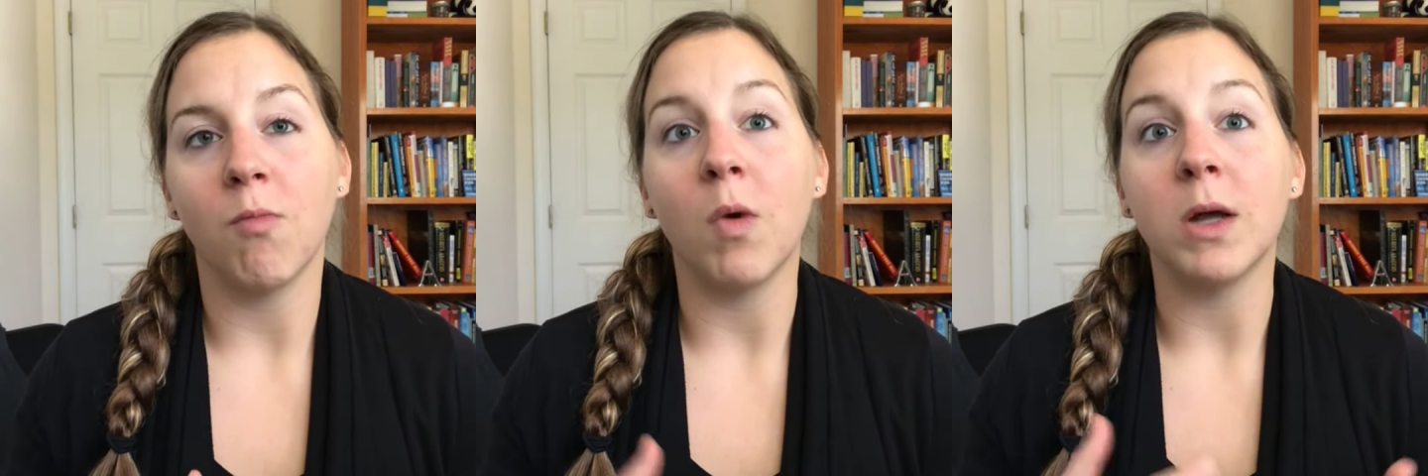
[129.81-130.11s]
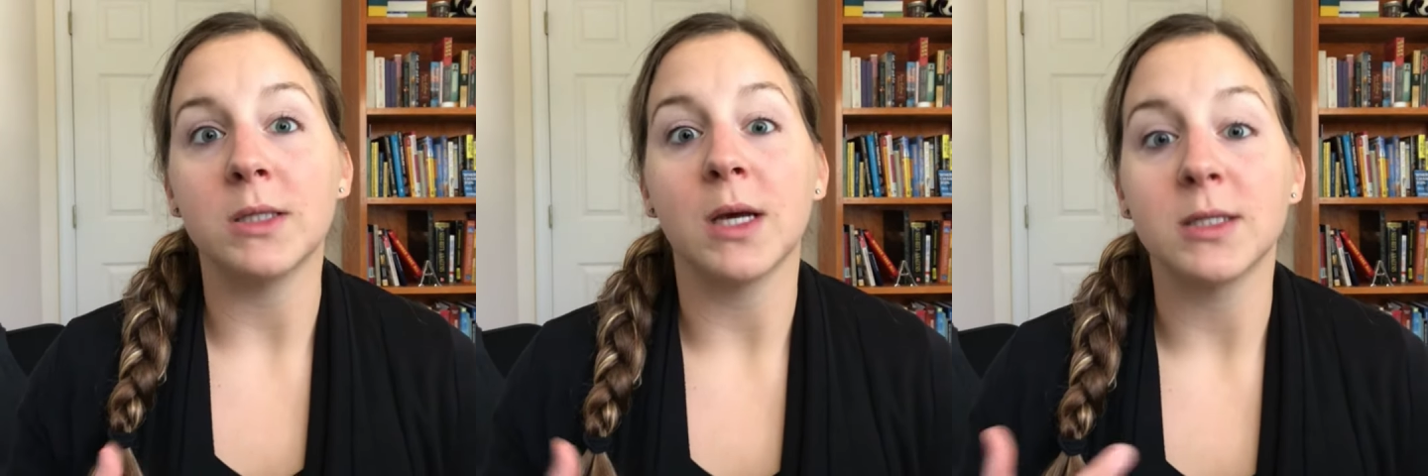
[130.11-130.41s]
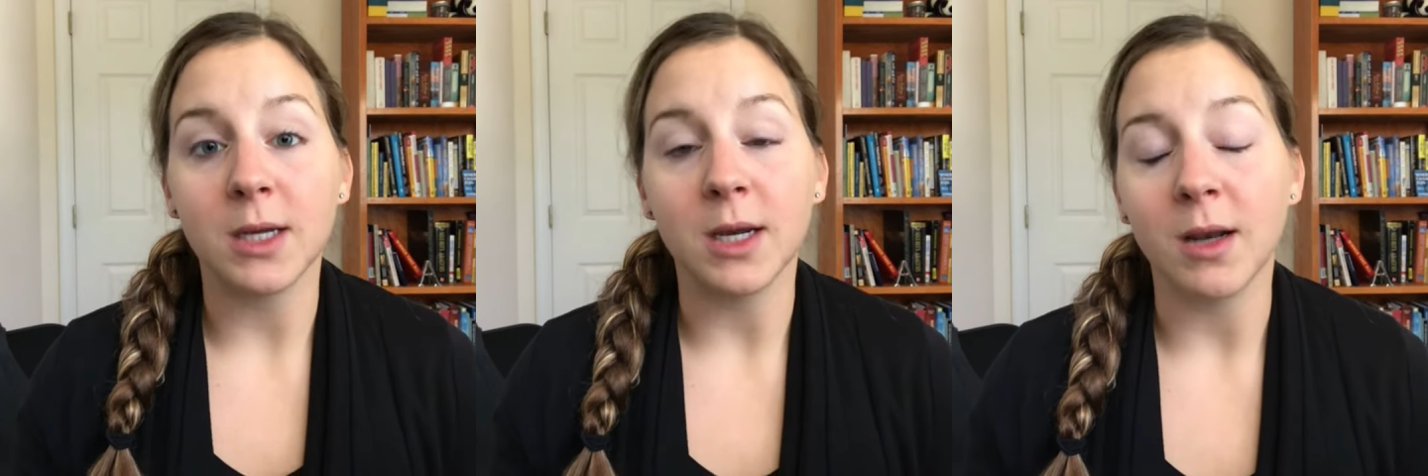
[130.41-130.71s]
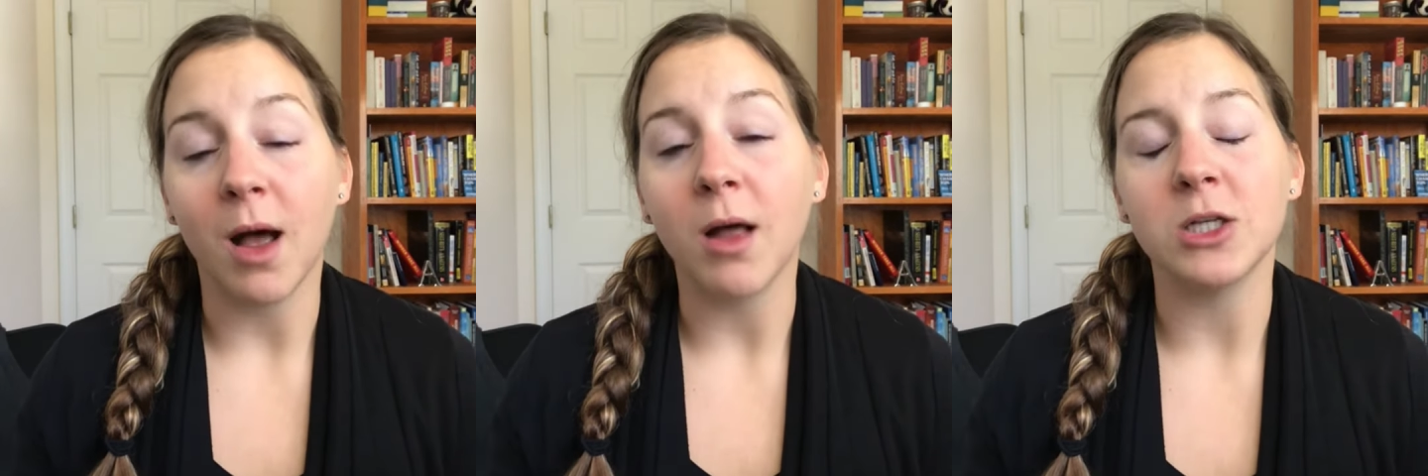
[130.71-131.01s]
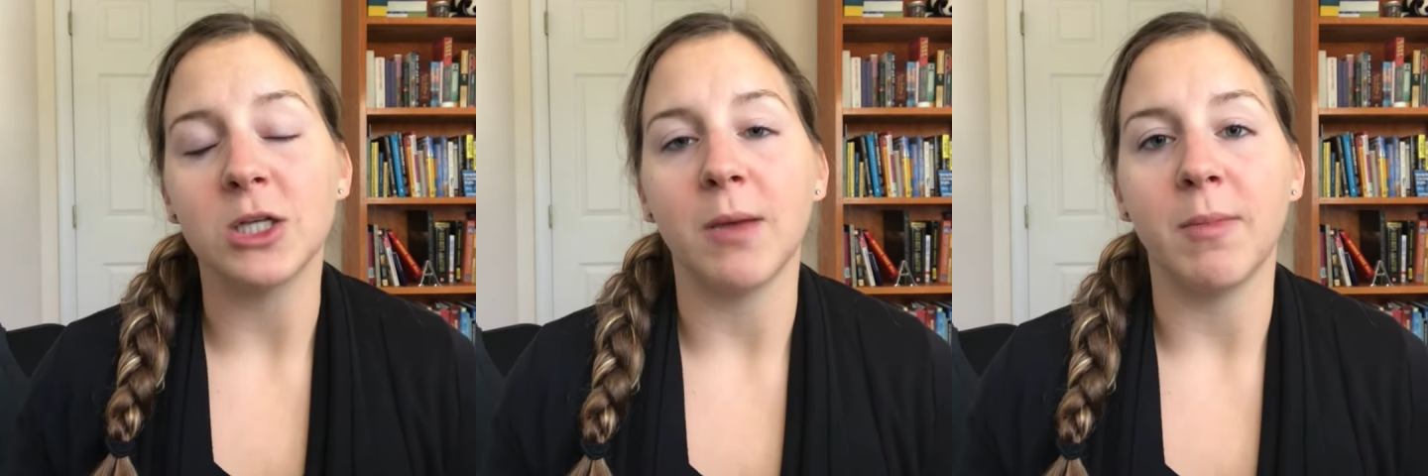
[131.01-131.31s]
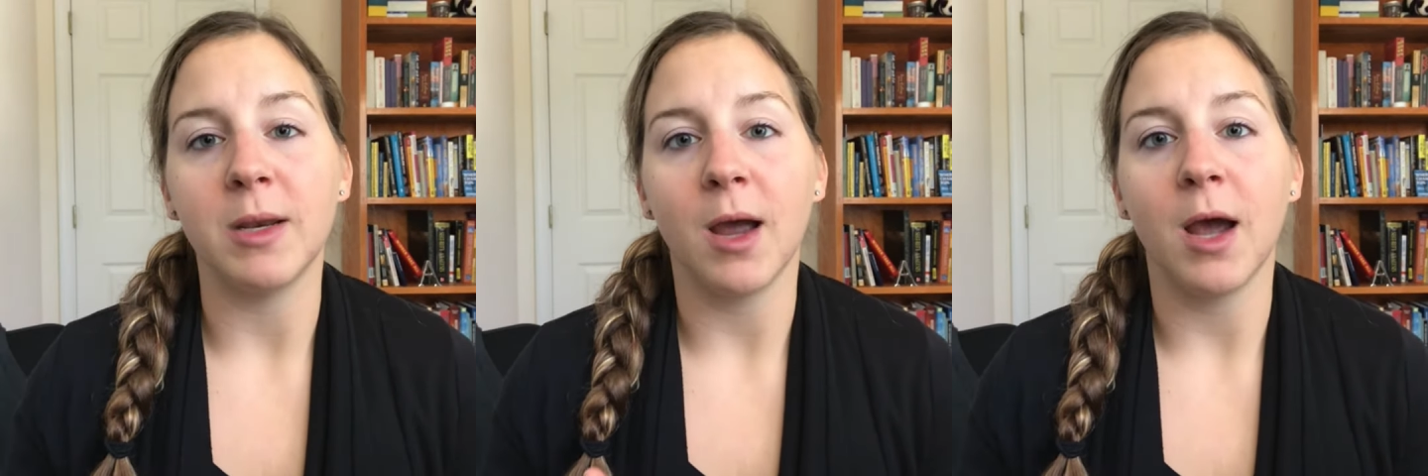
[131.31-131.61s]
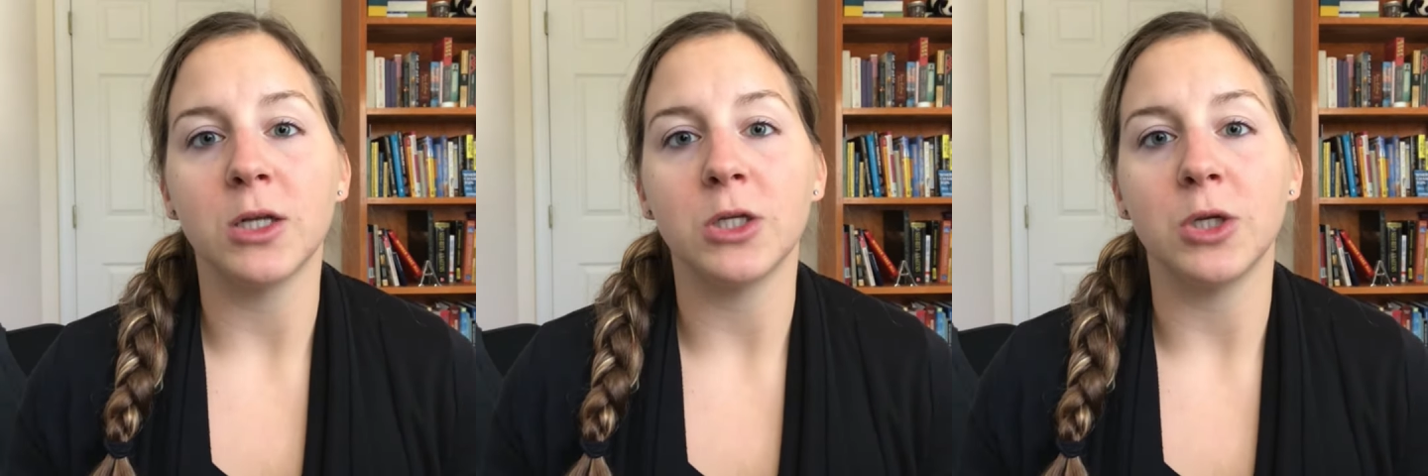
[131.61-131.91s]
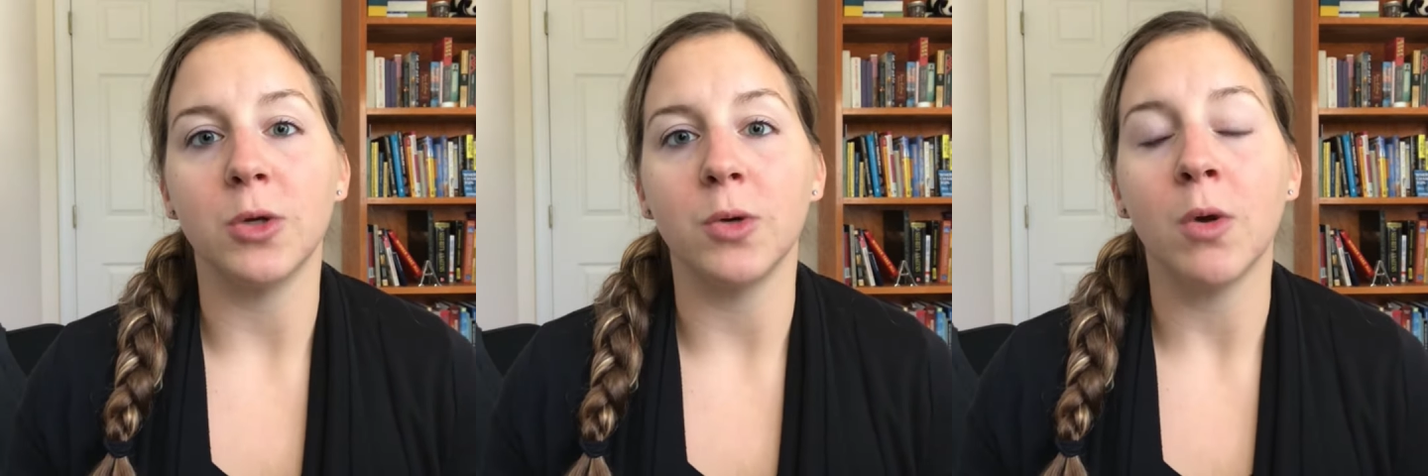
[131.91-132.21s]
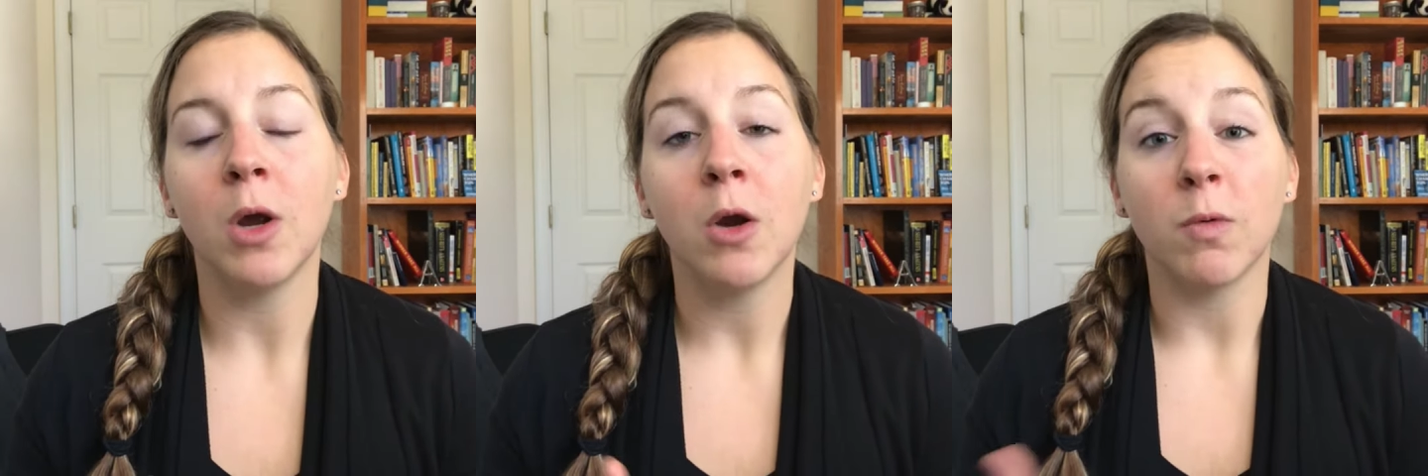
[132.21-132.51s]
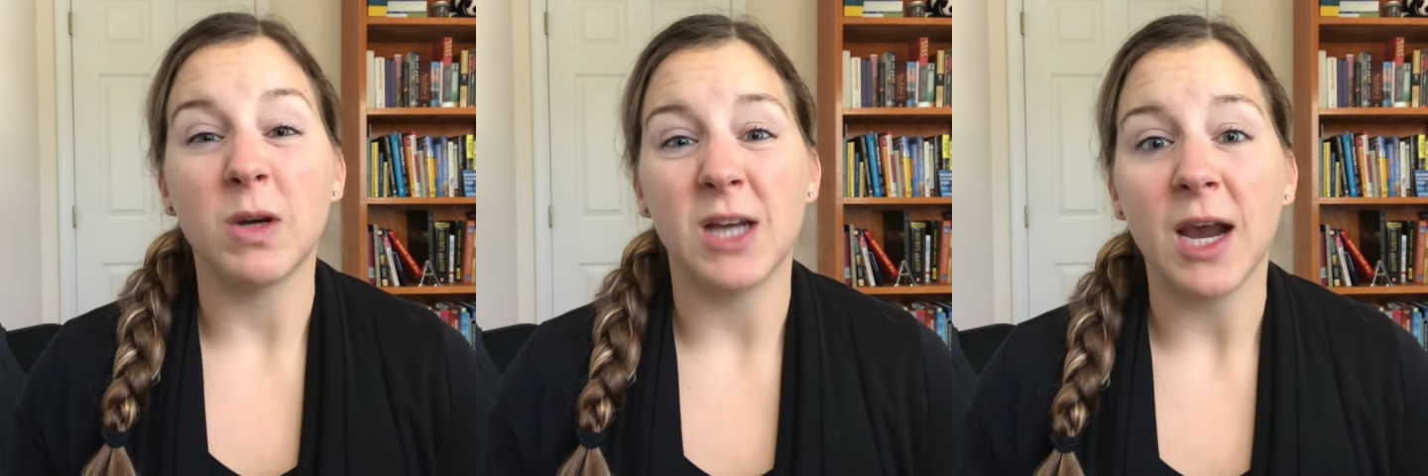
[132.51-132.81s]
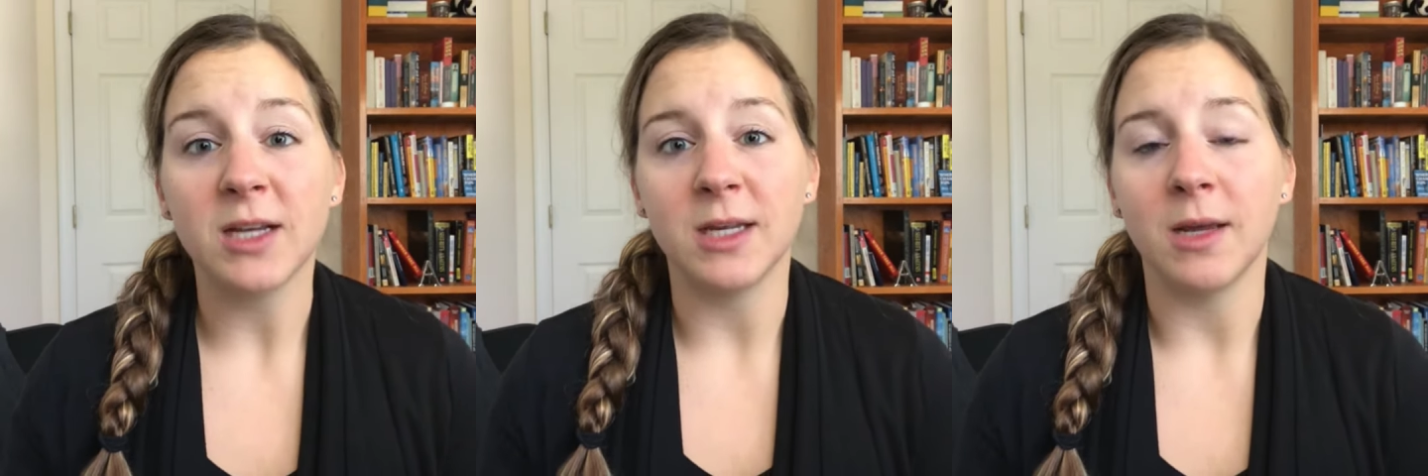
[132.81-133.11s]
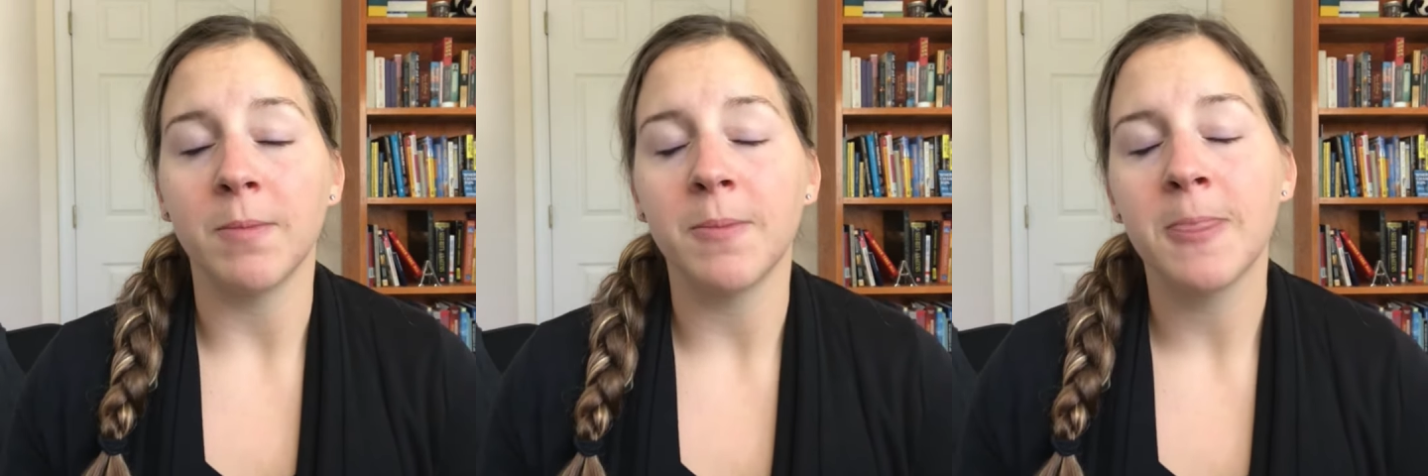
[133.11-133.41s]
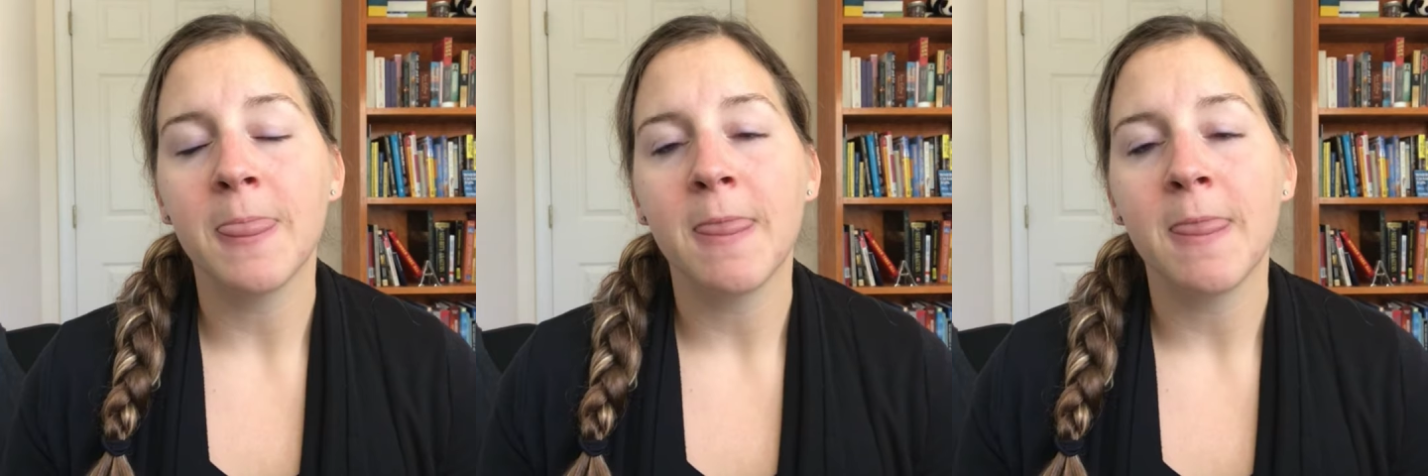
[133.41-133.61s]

wants us to acknowledge Him and not to reject Him